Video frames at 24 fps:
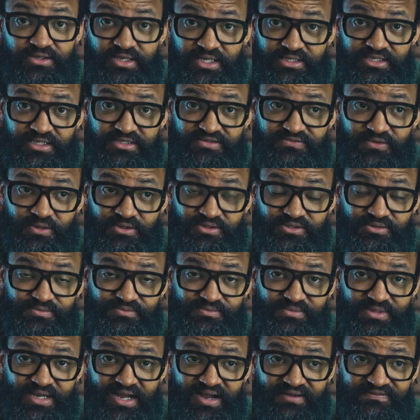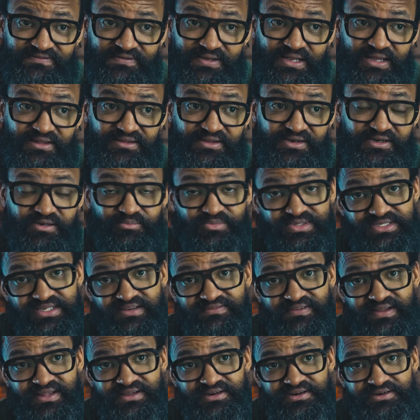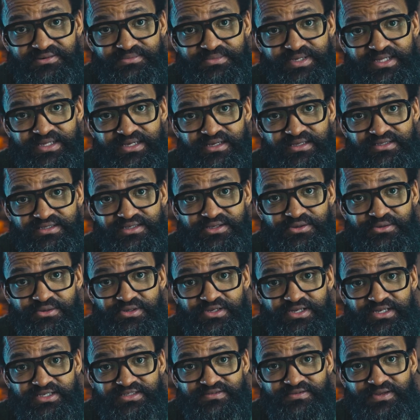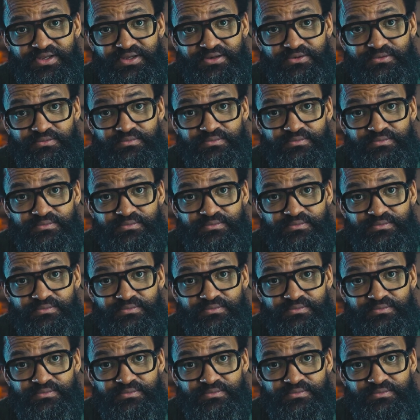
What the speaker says: that's it folks. Have fun out there, be safe out there, and I'll see you in the next video.